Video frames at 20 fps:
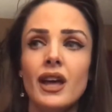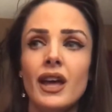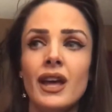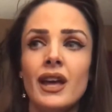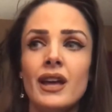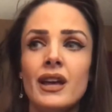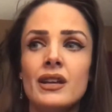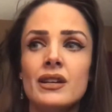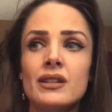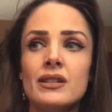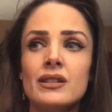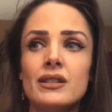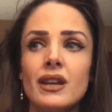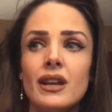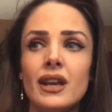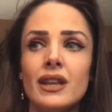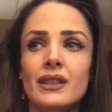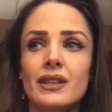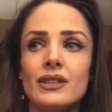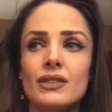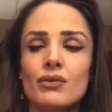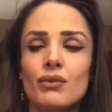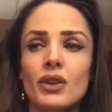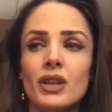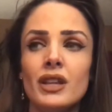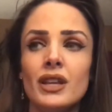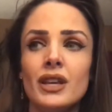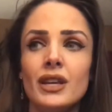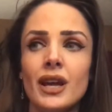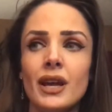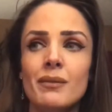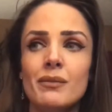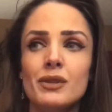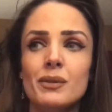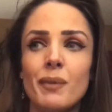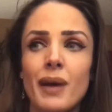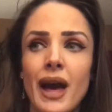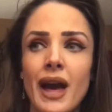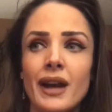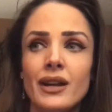And this really comes
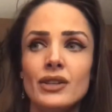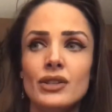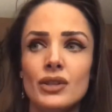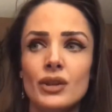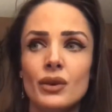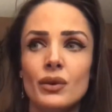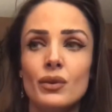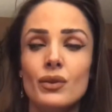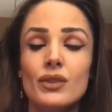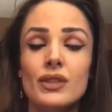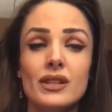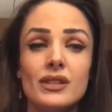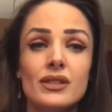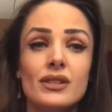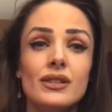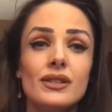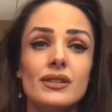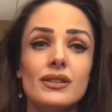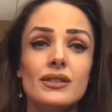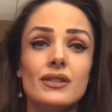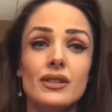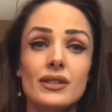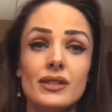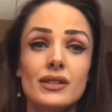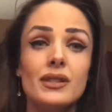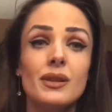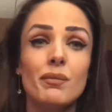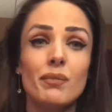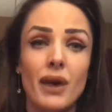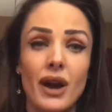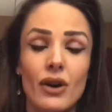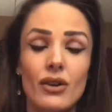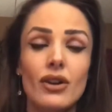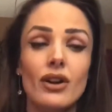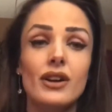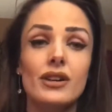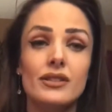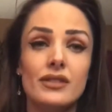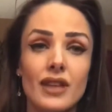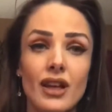back to, this is about
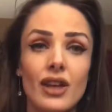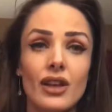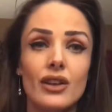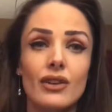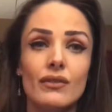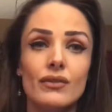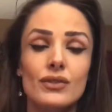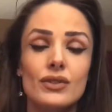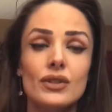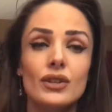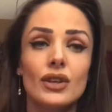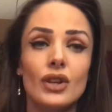ourselves,